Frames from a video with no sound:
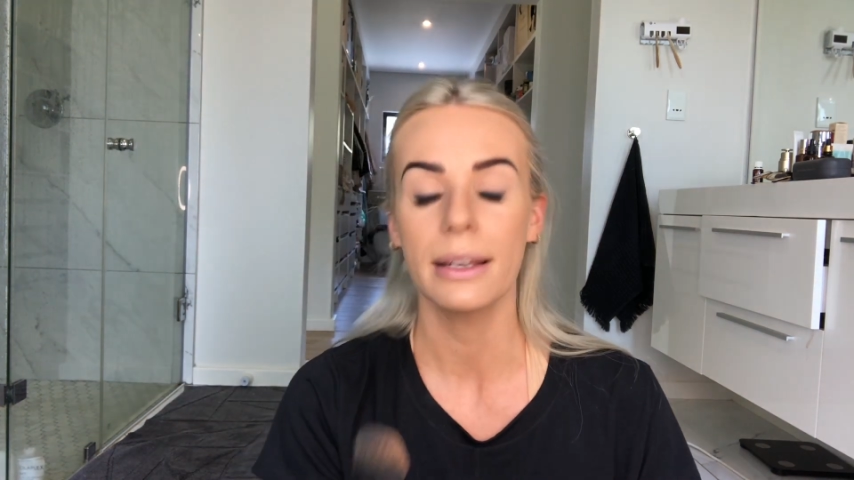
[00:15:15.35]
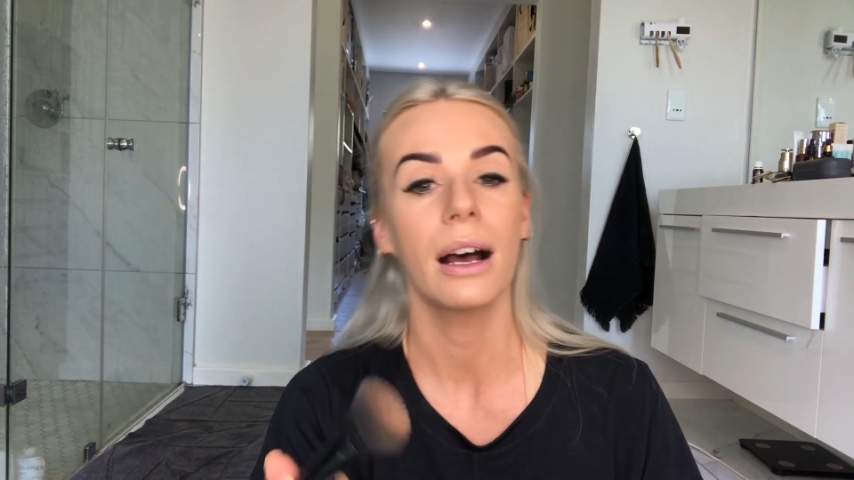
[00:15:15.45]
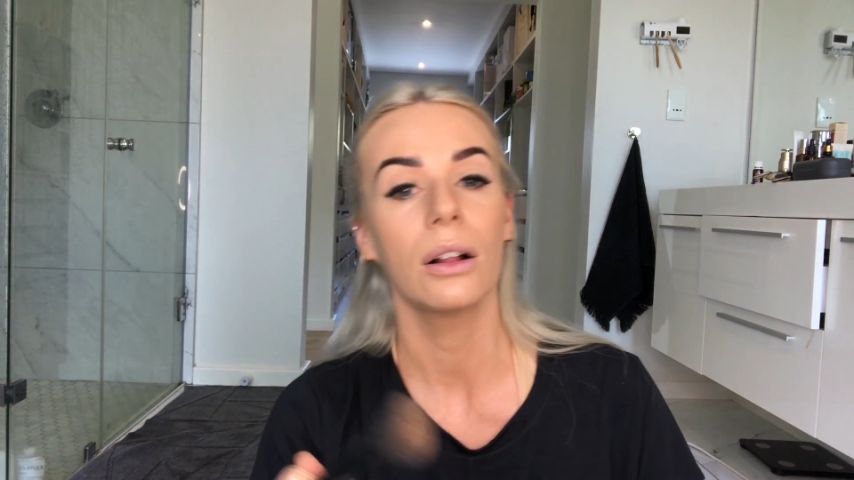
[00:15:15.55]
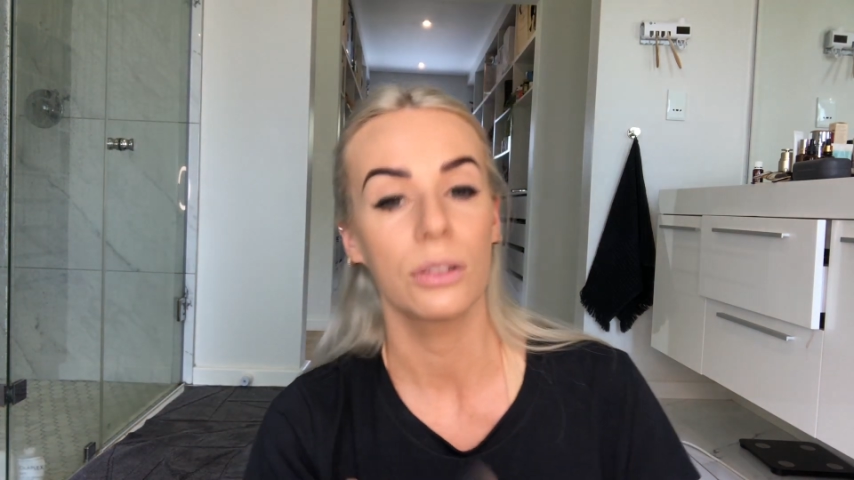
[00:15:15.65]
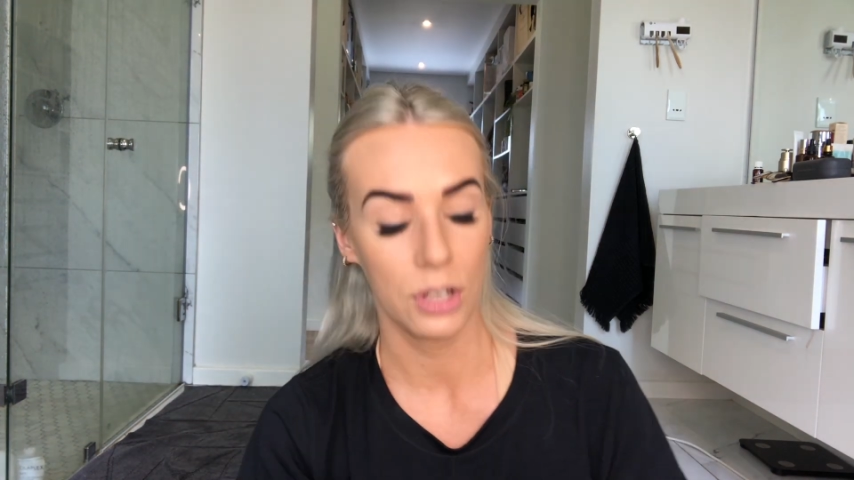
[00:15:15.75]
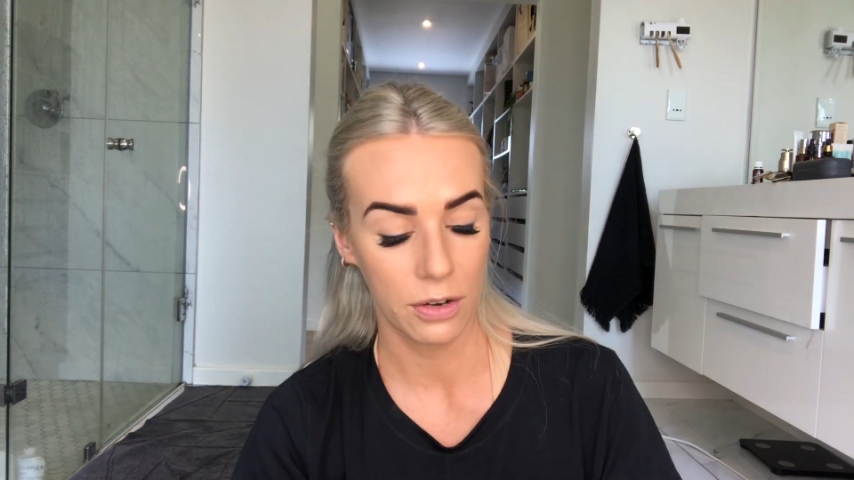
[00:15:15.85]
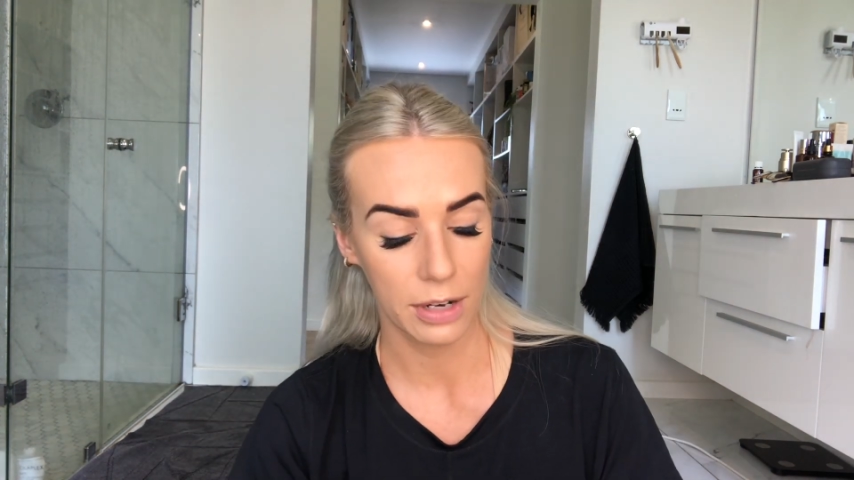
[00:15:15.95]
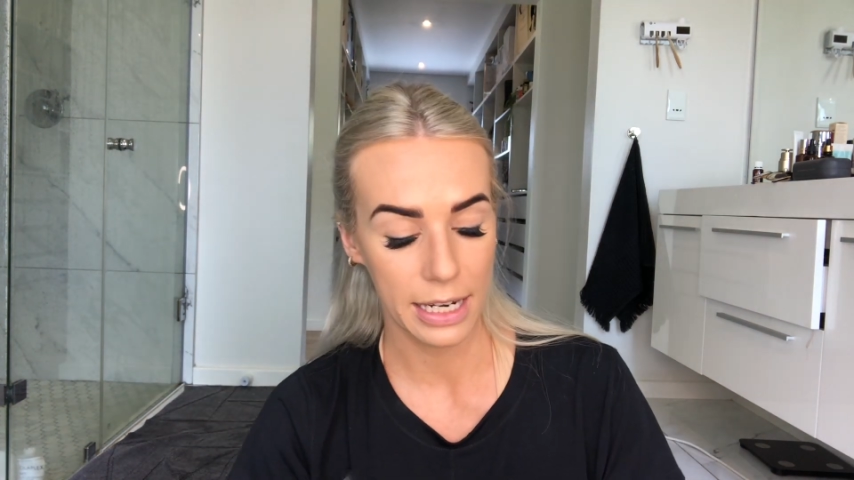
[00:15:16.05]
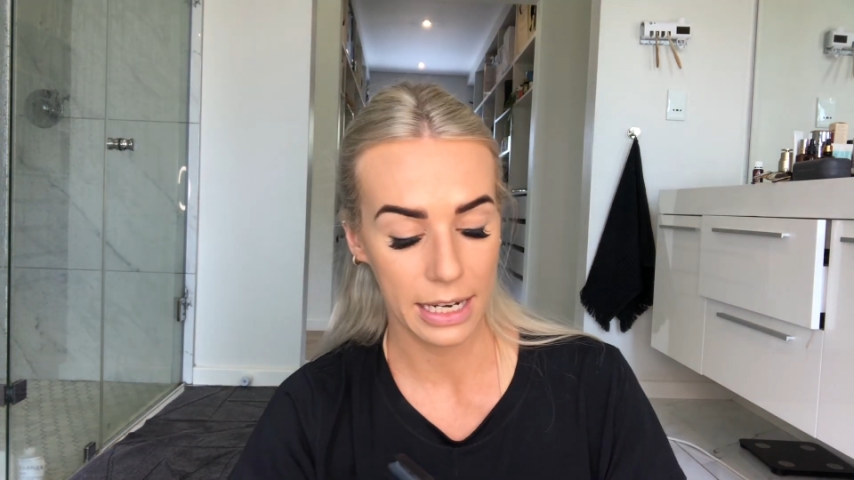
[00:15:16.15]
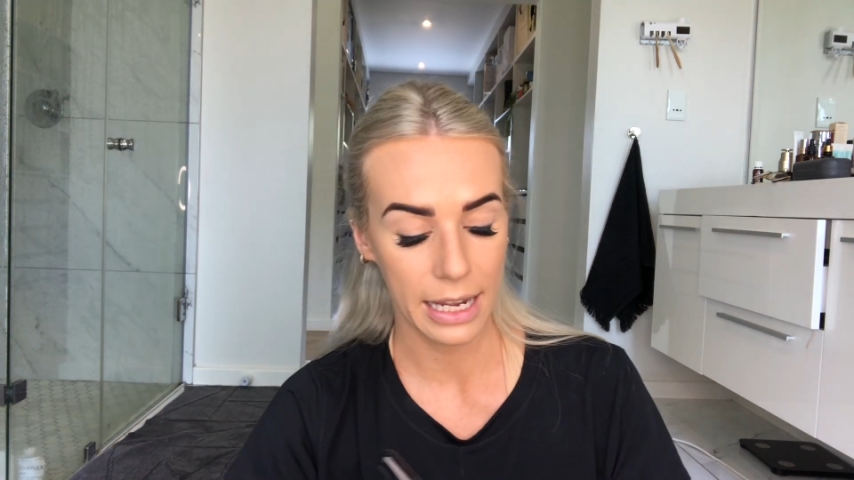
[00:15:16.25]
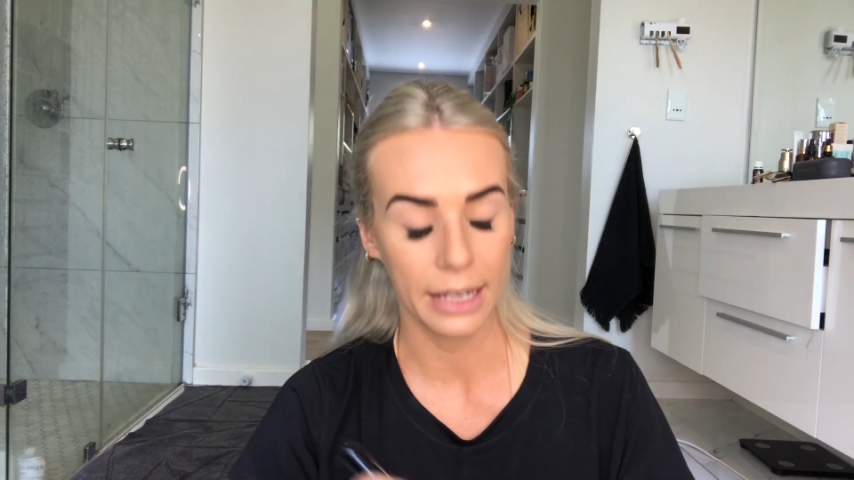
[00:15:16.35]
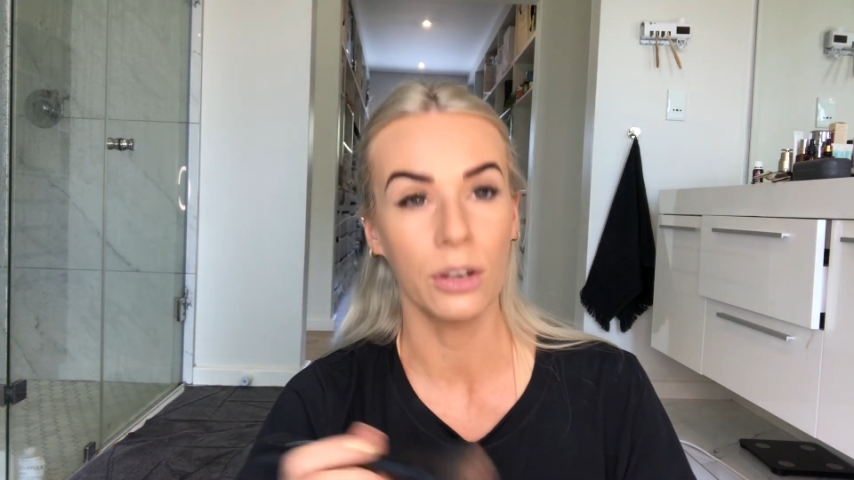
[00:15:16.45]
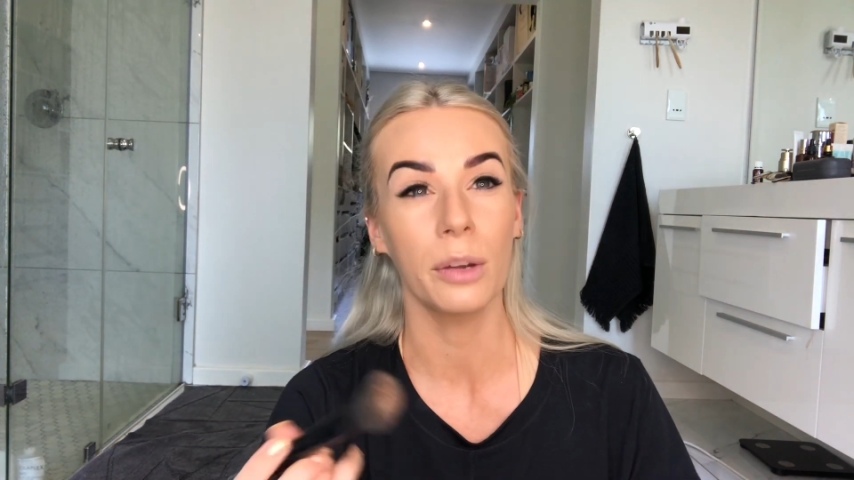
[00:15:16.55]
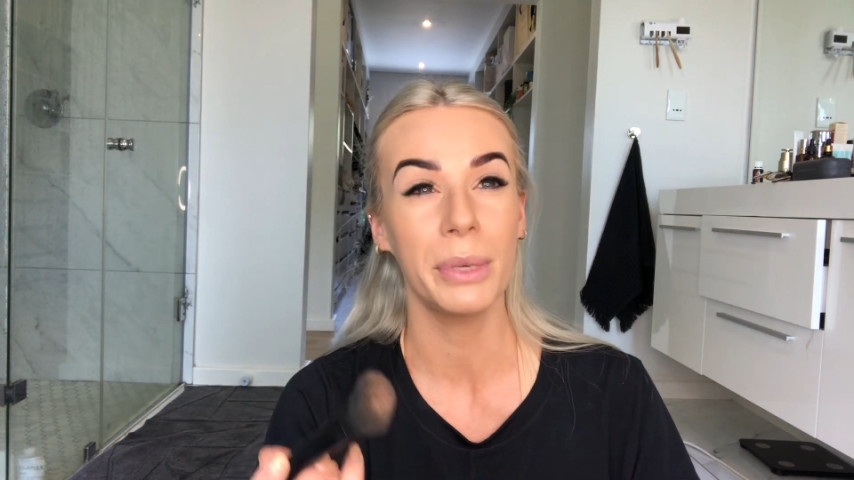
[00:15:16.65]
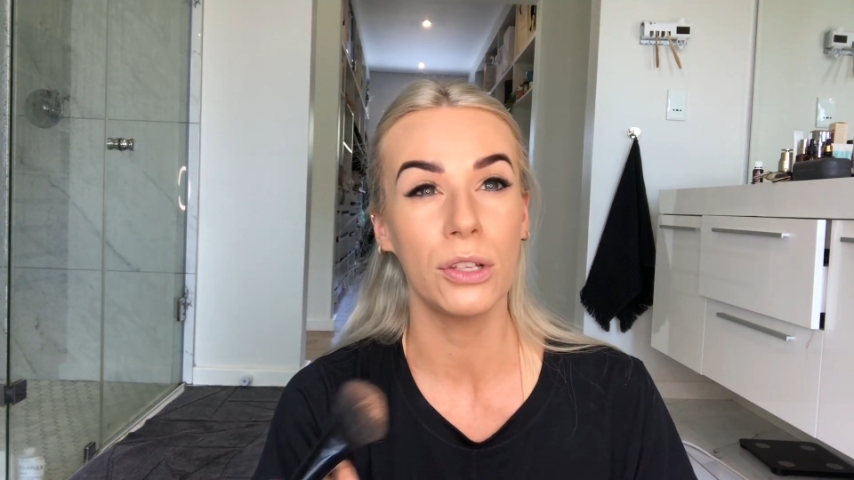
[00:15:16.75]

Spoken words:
I'll generally like not be